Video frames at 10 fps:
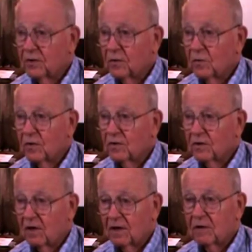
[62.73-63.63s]
that we're
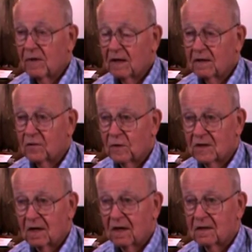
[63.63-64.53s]
talking about is the
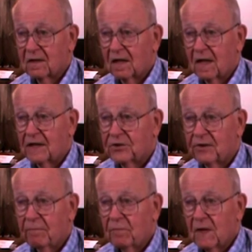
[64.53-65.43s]
Wisconsin
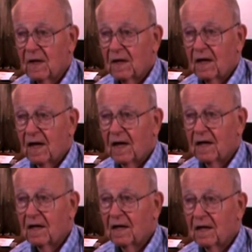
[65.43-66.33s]
Glacier,
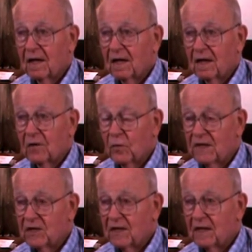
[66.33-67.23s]
and we
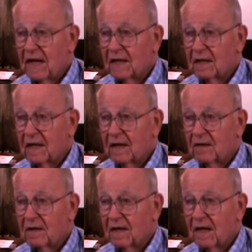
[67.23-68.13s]
see that
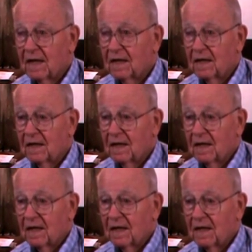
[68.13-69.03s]
down at
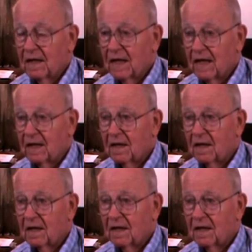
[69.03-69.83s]
the end,